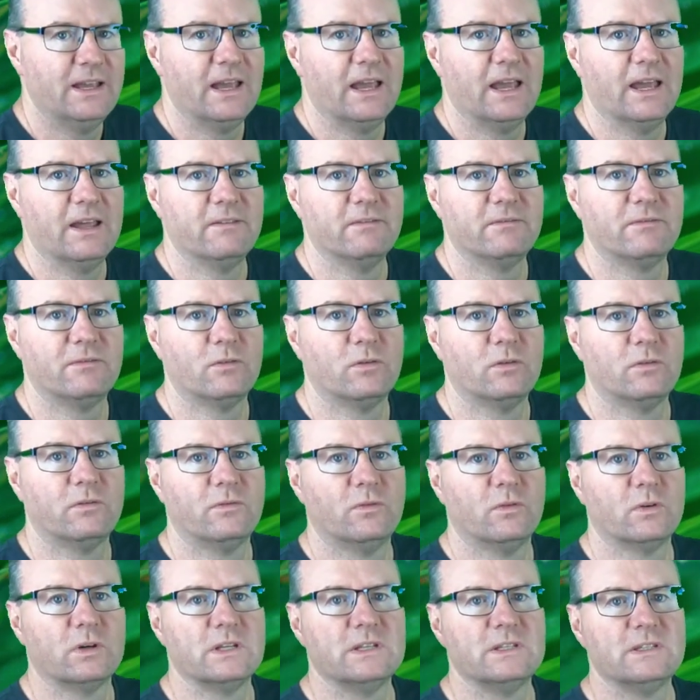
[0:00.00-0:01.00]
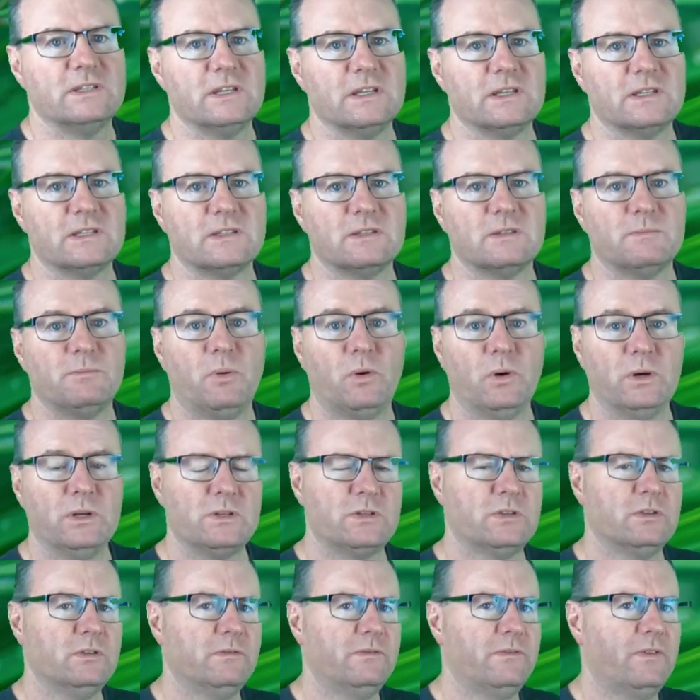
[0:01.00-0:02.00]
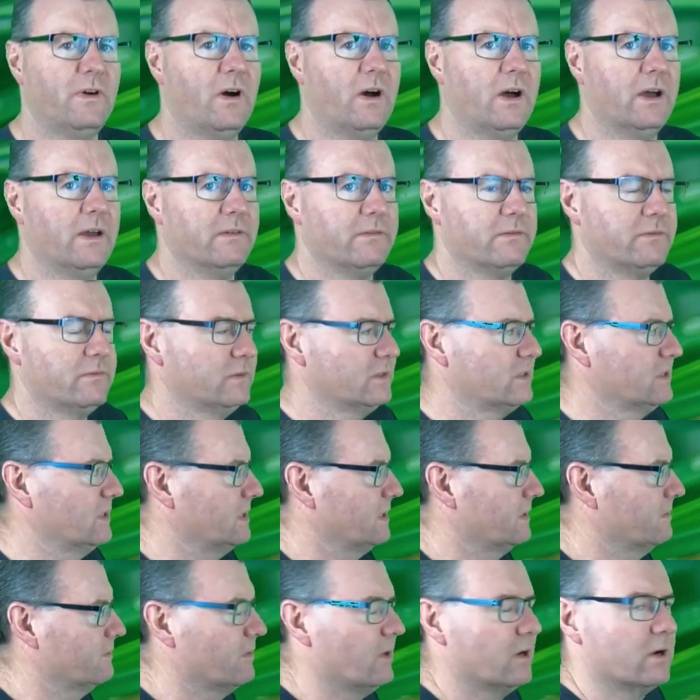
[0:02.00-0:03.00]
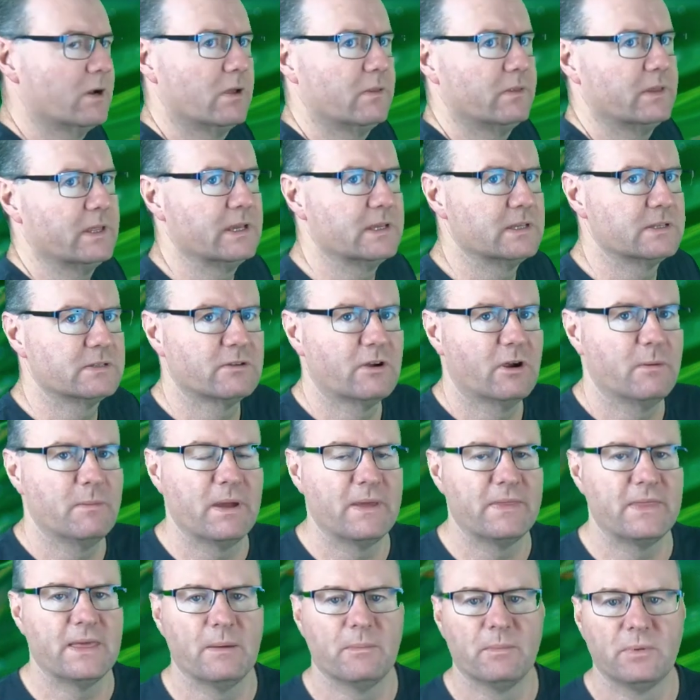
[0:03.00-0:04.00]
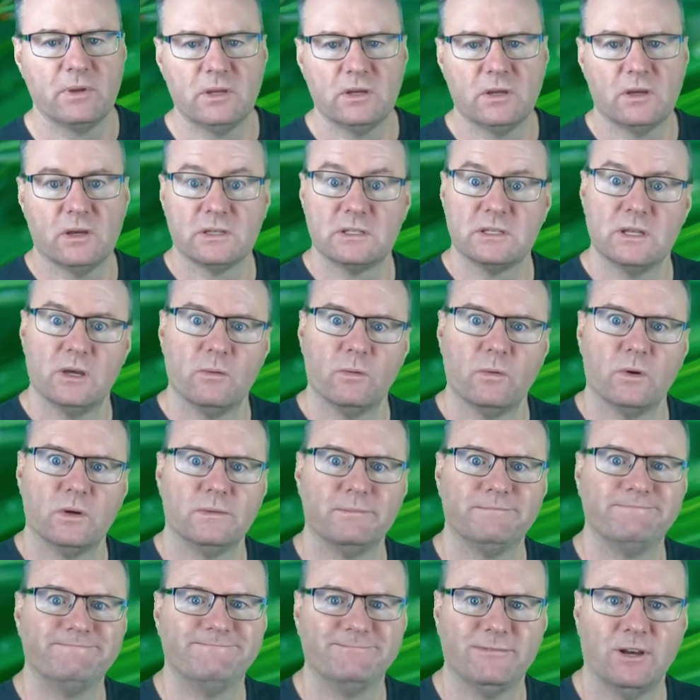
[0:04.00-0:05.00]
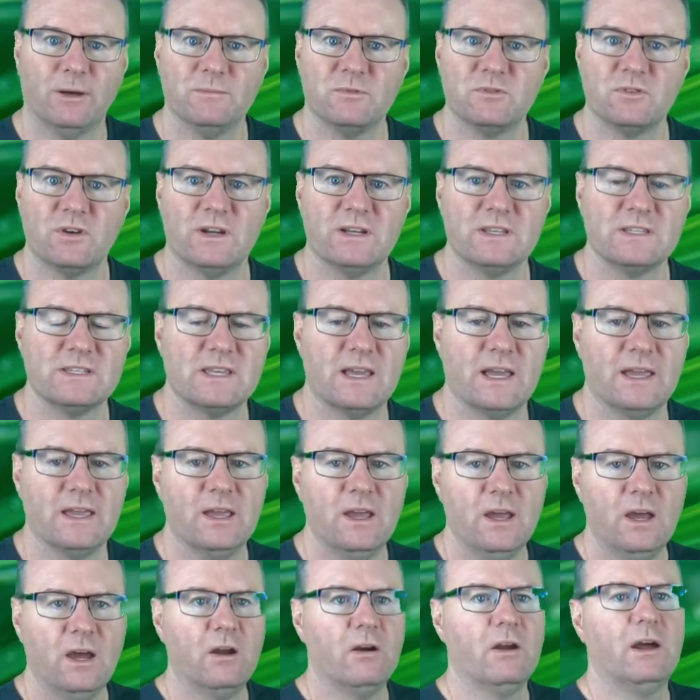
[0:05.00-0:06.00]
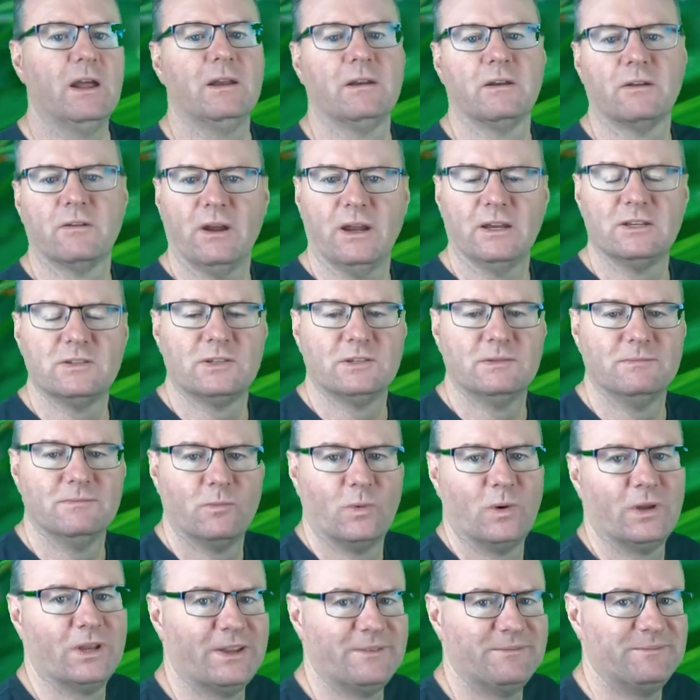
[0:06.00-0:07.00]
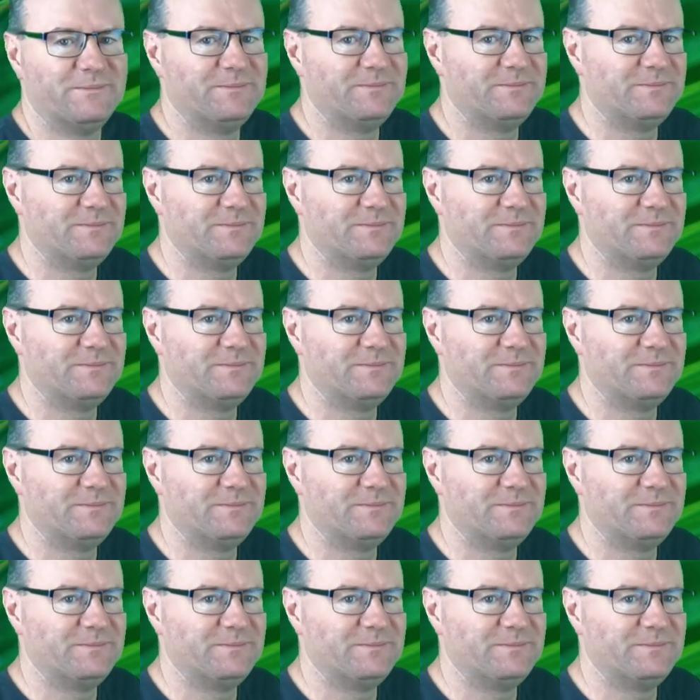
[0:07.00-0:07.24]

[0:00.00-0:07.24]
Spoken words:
and 446.25, which I didn't write on there. Sorry about that, but you guys know what I'm trying to say. All right, great. Well done.